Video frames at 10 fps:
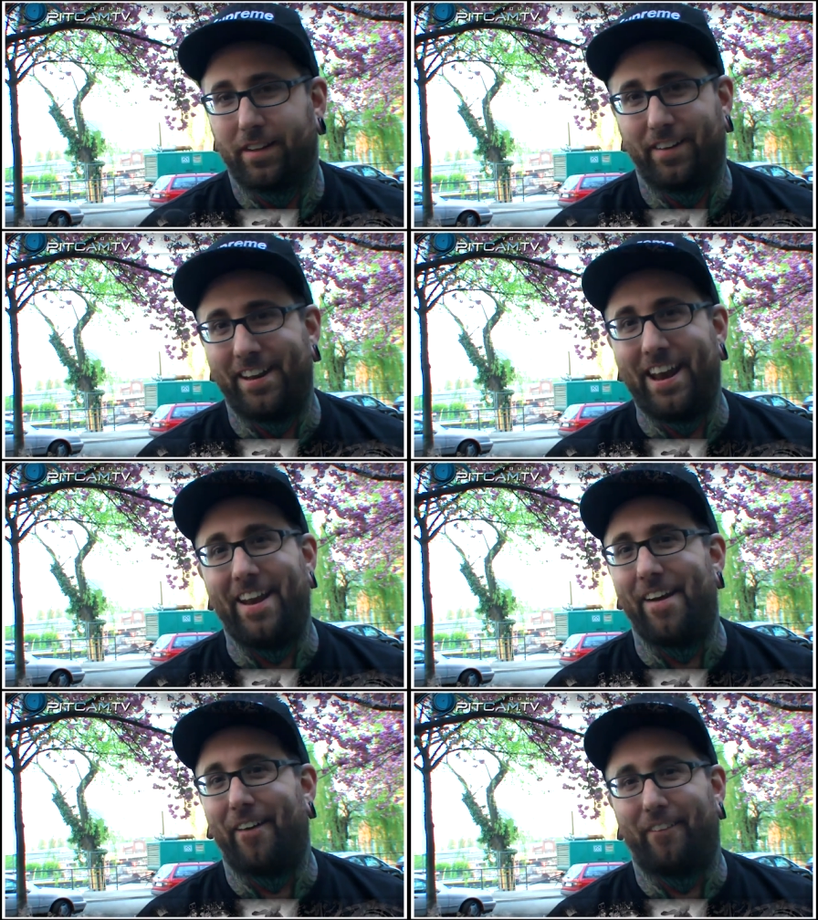
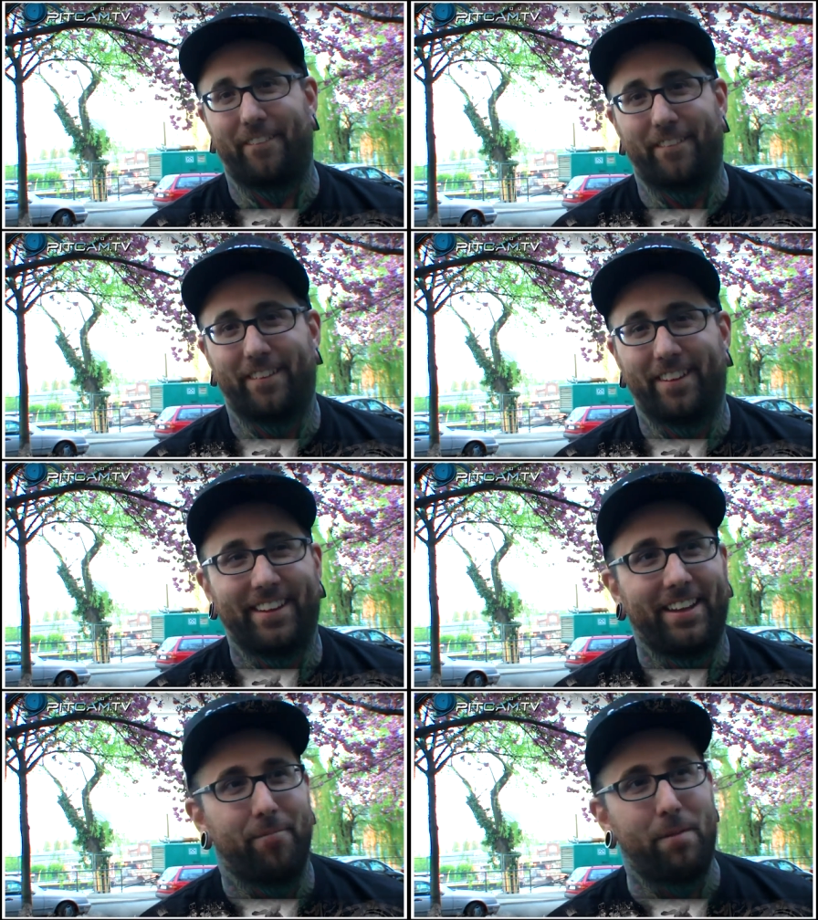No.
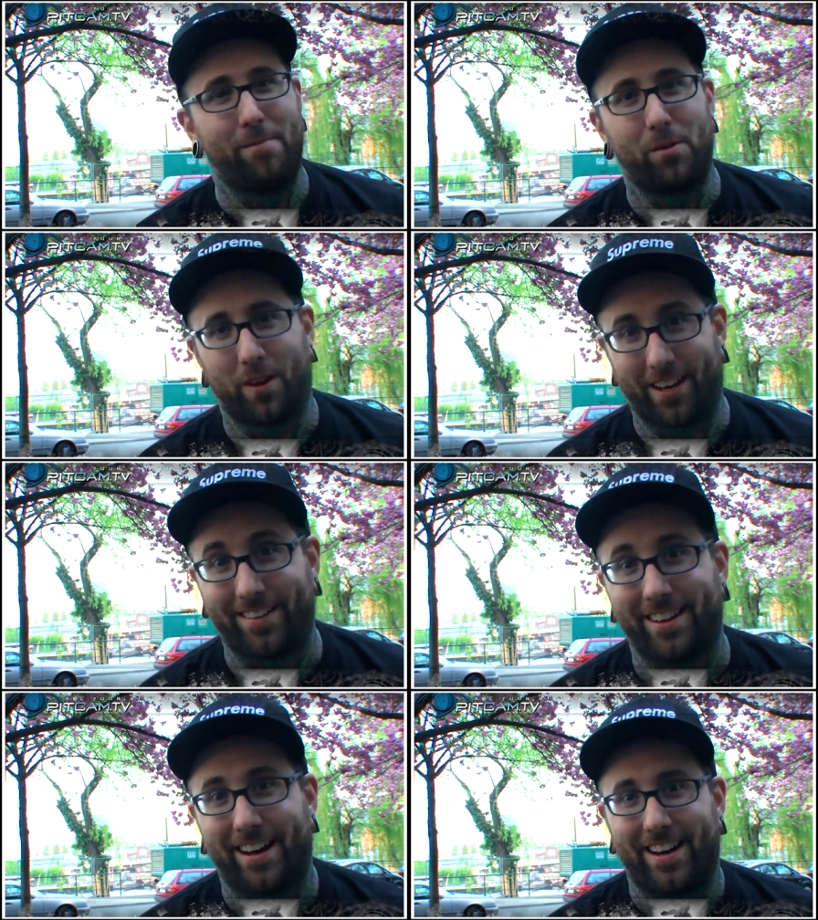Maybe when I
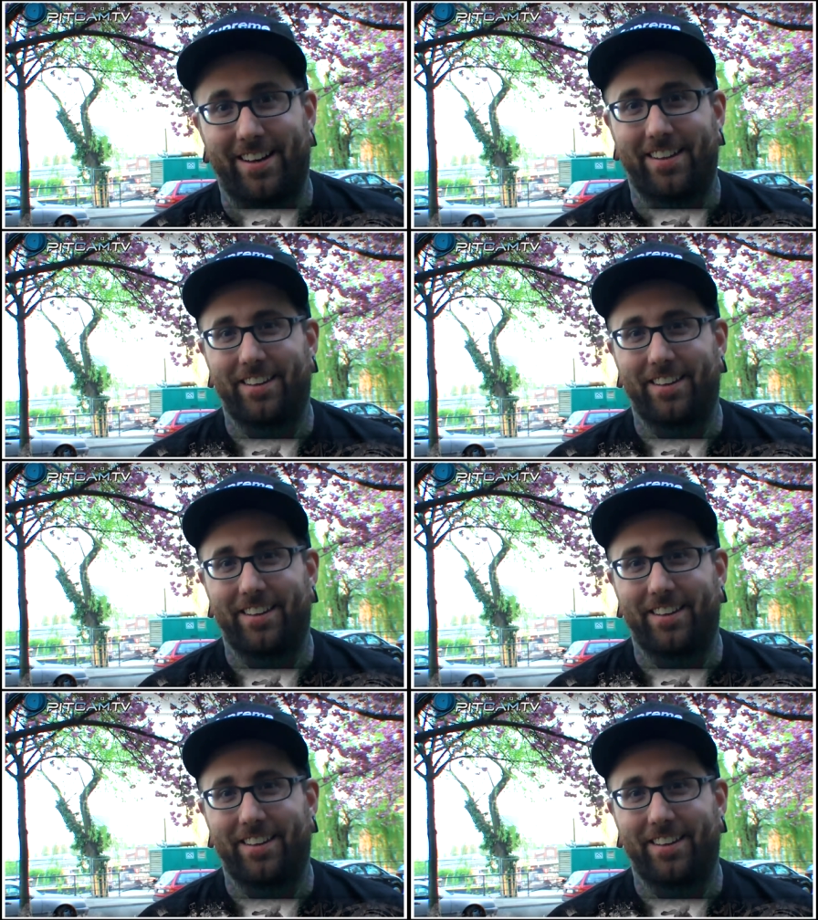die.